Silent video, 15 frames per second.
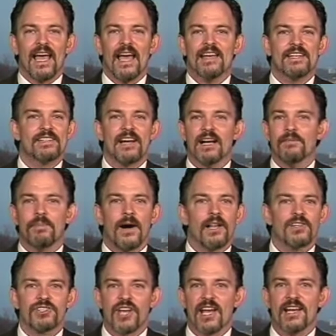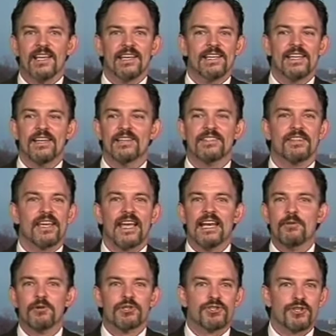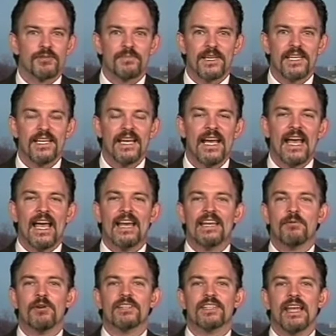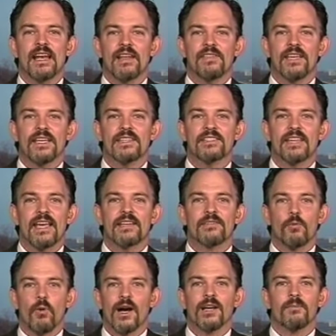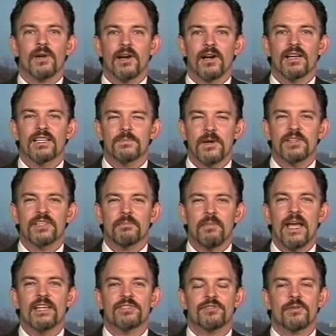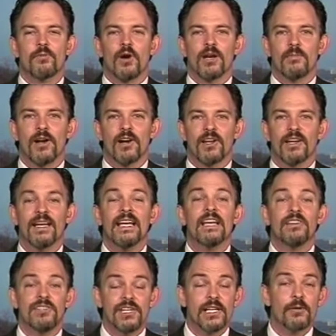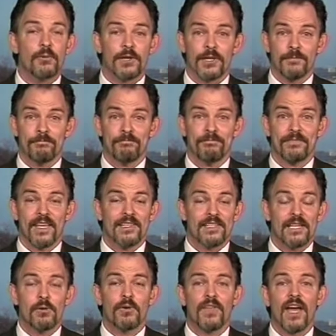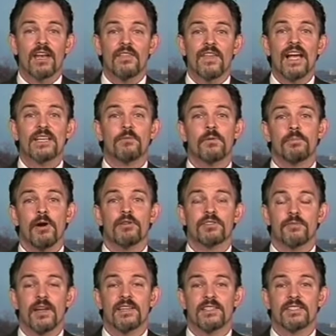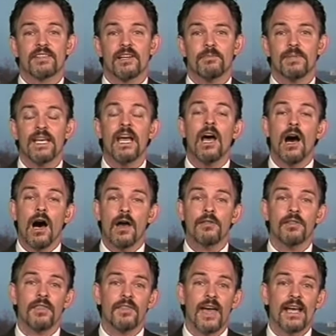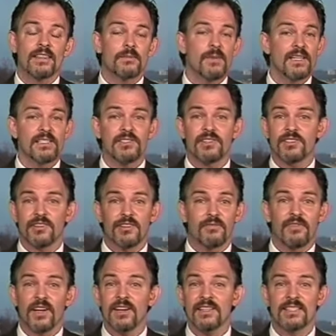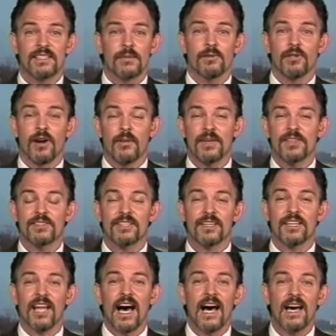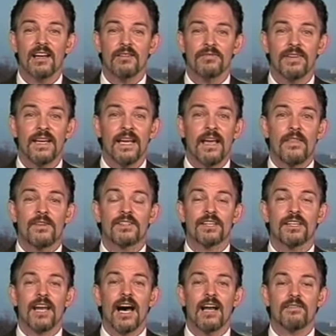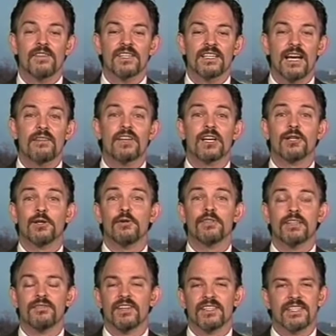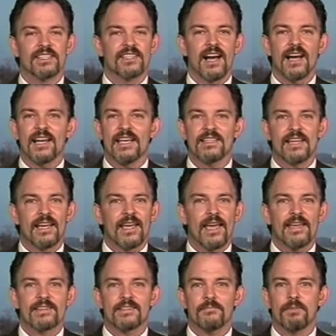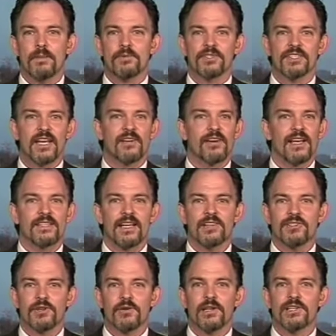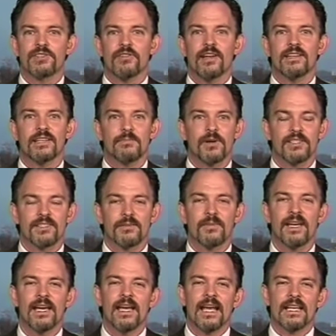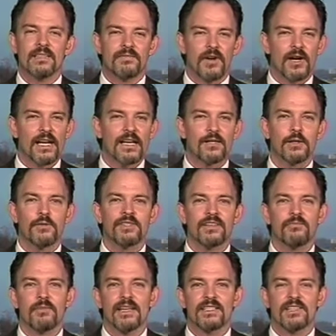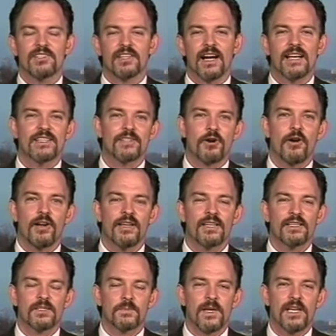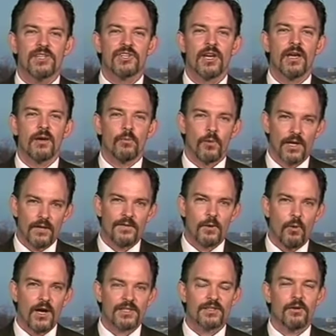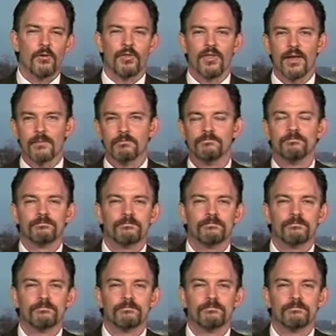And mm-hmm. he's not mm-hmm. apologetic, and he doesn't think anyone should be. And he wants, and I think he's saying to white America, especially mainstream white America, deal with it. Deal with that, and that's what post-race is going to be. Other than that, the messages are very similar. I mean, there's a lot of there's a lot of this kind of inclusiveness. It's not anti-gay, as some people said, or anti-Jewish, or anti-Muslim. It's a very inclusive message that I saw in his speech. If you watch the whole thing.